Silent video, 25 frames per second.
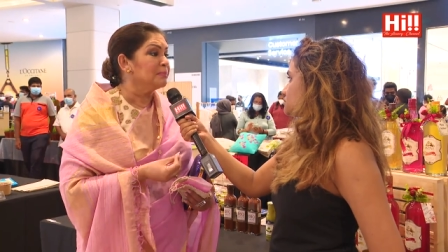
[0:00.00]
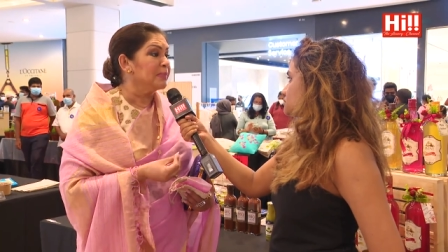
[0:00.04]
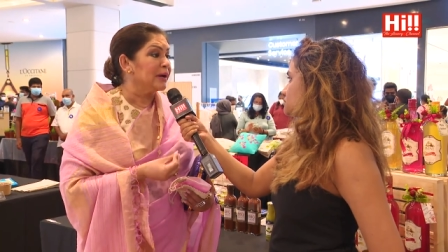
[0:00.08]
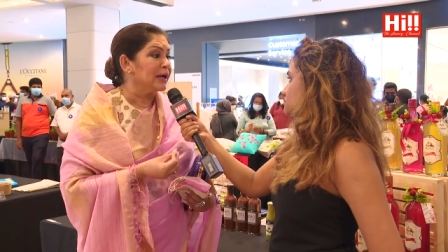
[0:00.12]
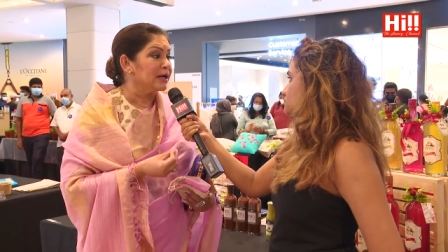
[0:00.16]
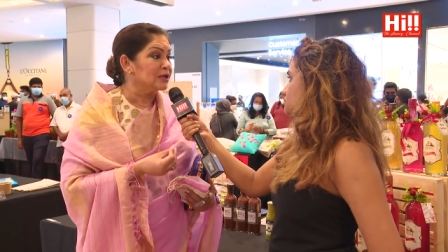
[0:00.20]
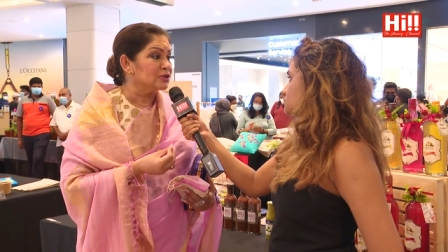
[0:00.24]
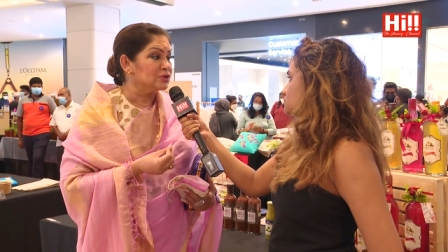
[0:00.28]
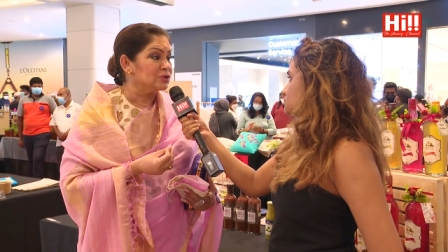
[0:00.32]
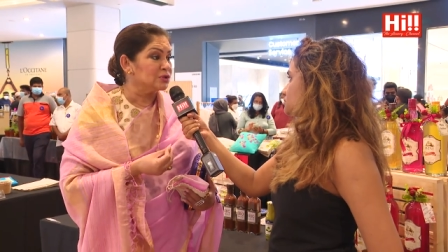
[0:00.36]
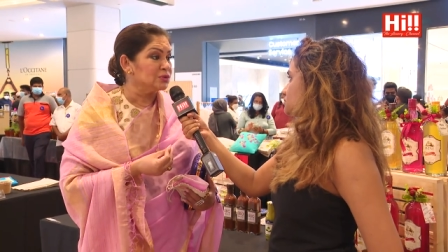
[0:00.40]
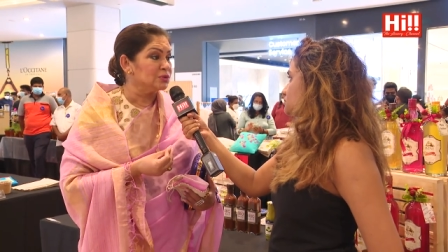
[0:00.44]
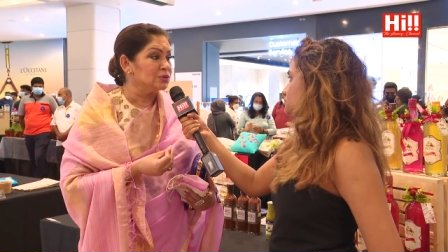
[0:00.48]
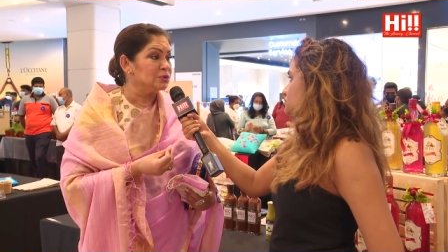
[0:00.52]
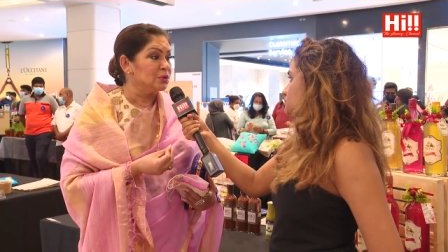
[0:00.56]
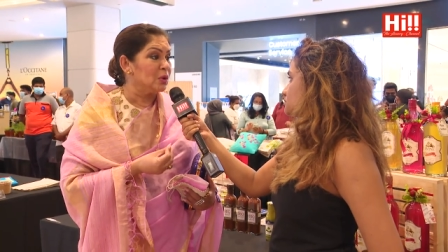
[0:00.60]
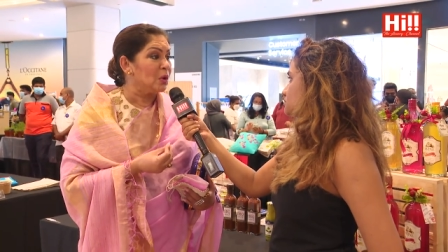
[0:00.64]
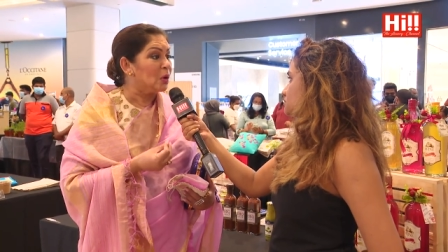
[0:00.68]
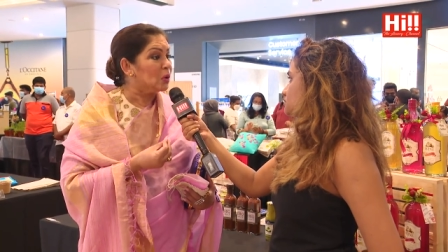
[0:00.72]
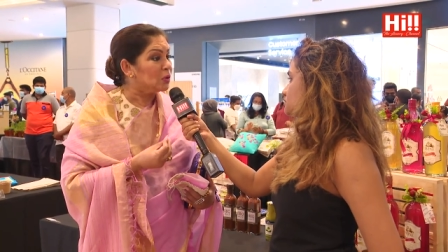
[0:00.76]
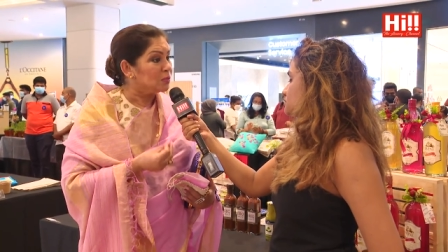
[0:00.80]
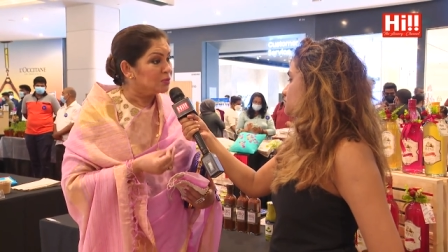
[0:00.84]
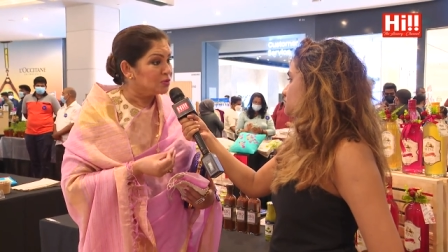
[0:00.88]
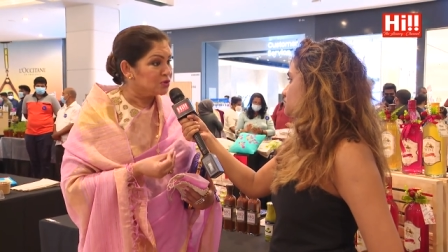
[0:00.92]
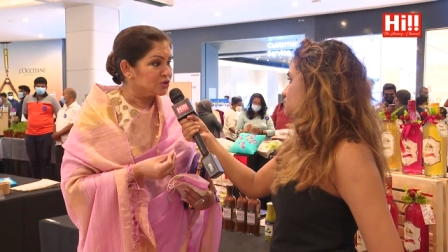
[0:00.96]
back to
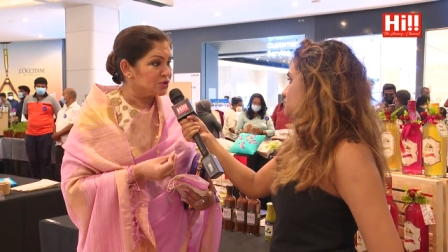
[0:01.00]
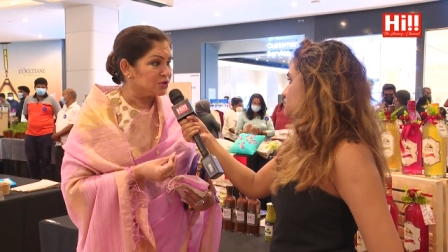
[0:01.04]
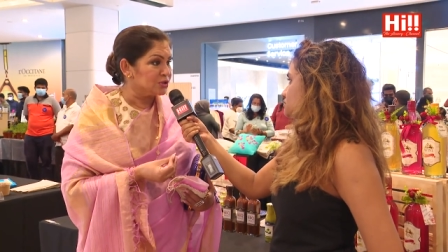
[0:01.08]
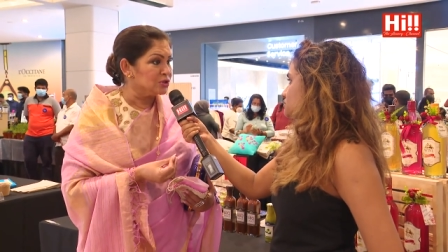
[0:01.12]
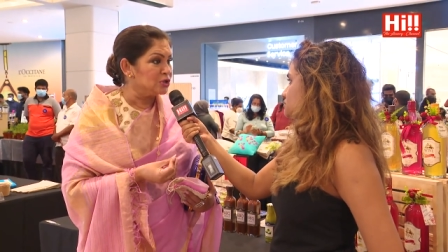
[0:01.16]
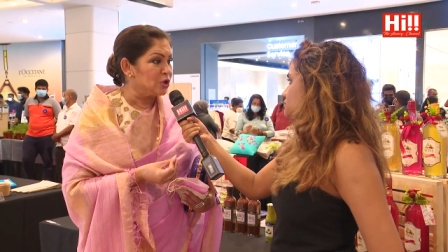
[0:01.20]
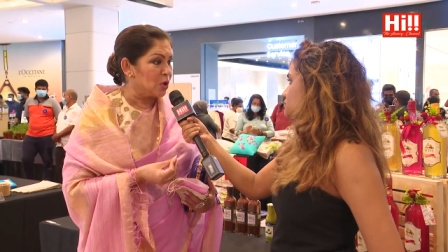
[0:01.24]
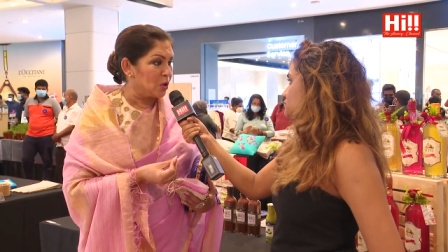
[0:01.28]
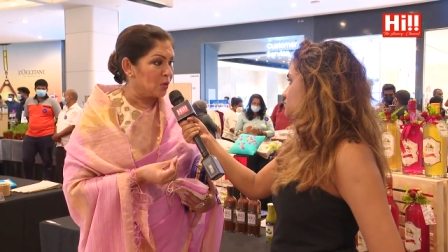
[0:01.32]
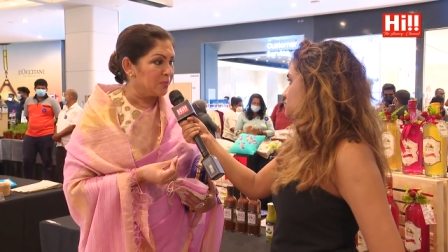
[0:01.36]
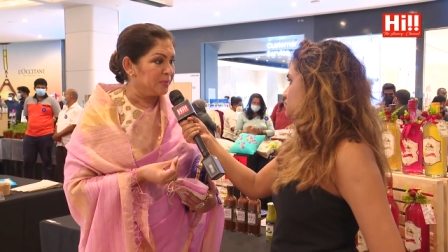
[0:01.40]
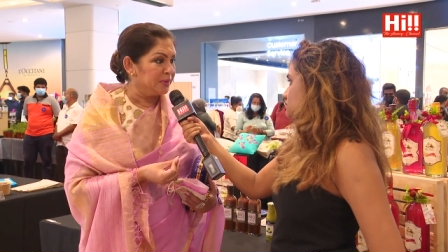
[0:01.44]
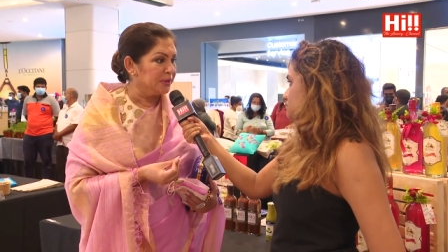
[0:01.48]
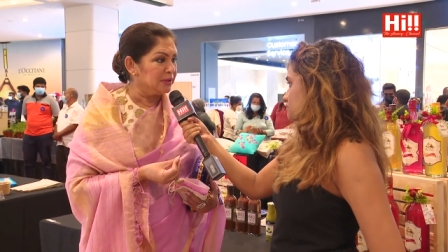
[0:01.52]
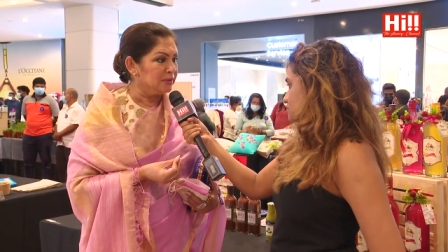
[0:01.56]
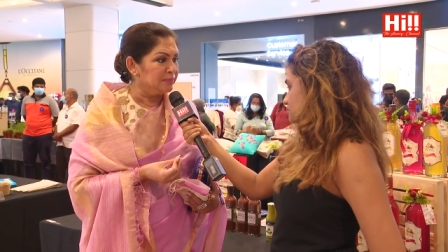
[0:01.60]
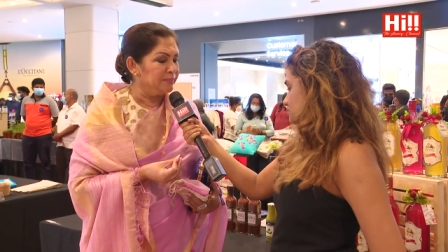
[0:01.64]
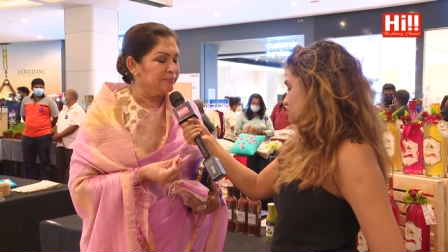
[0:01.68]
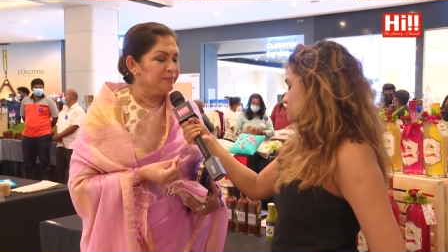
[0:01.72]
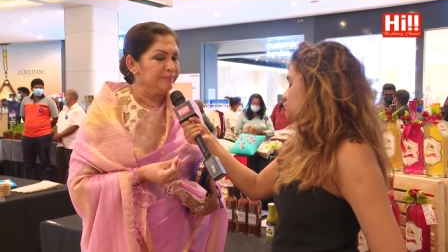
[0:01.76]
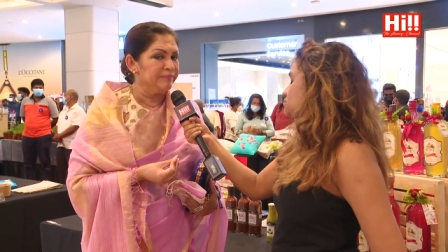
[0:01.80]
almost normal.